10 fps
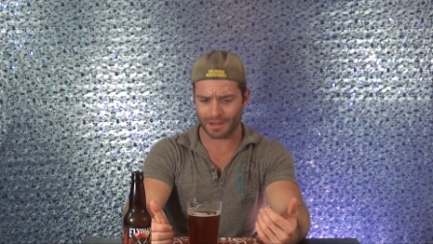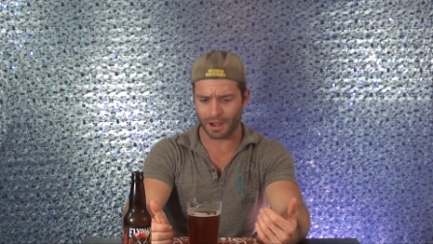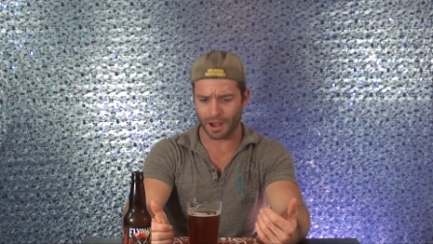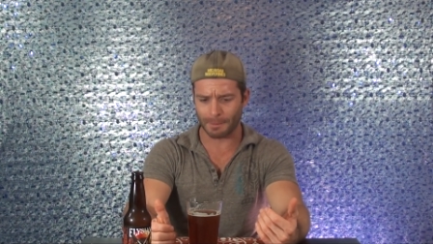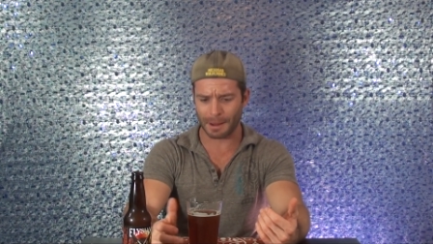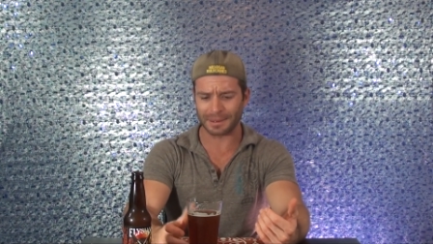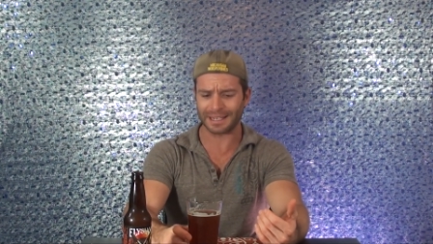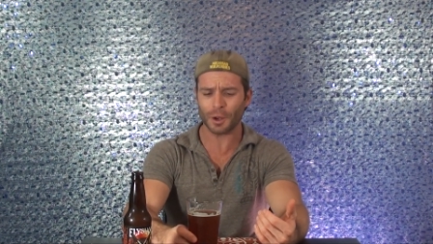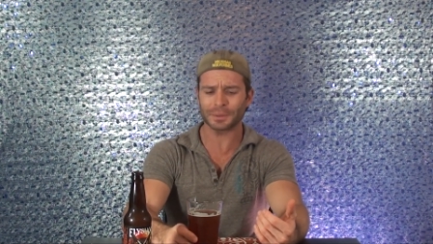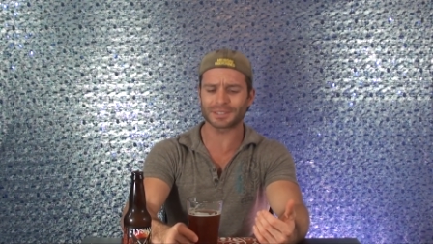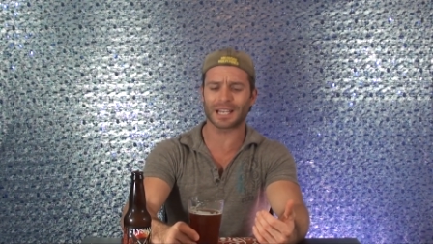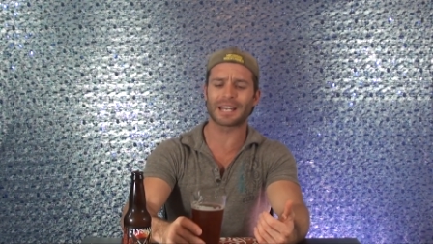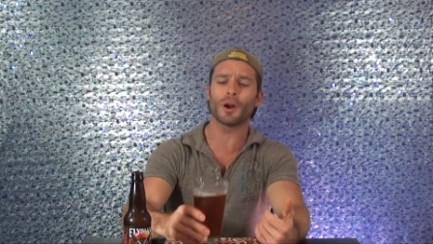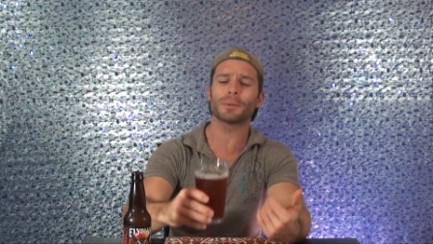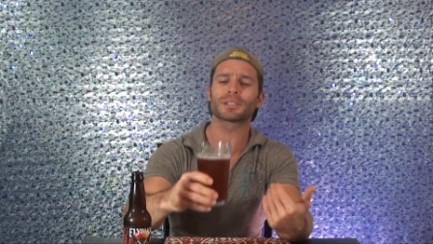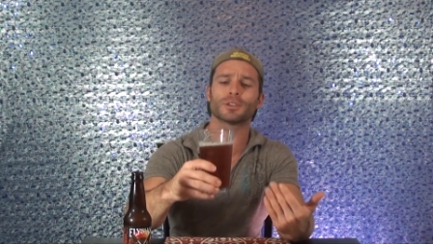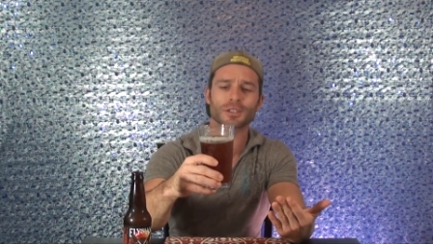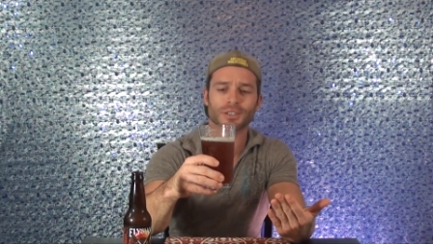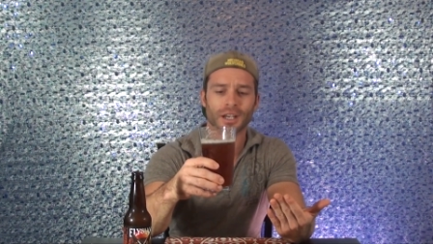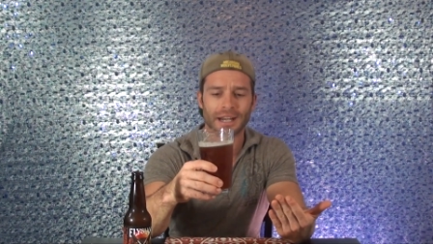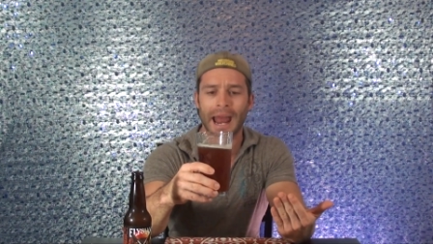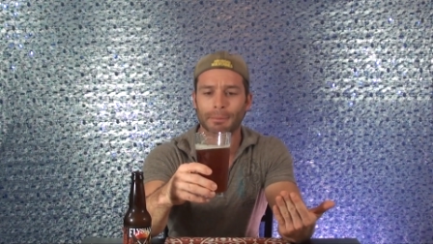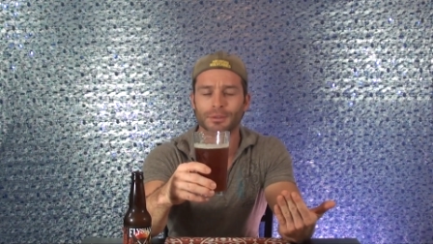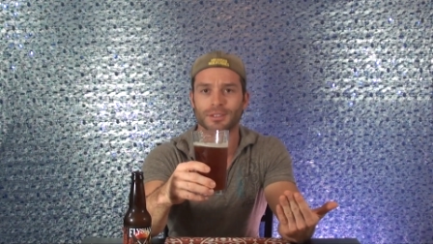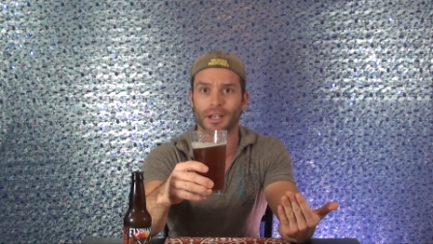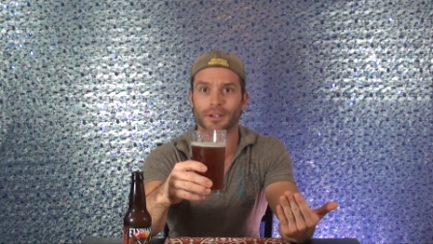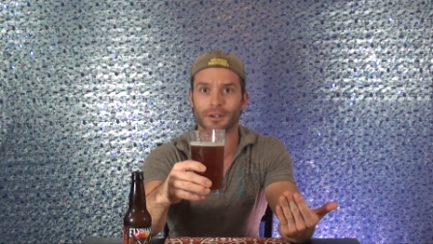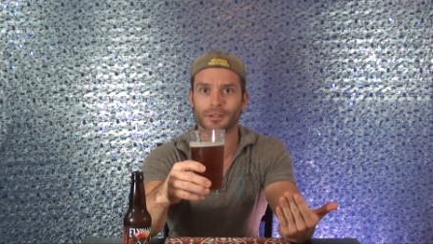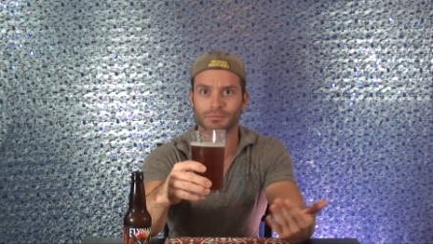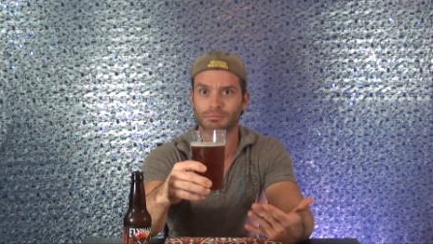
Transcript: I mean, it almost looks like an apple cider.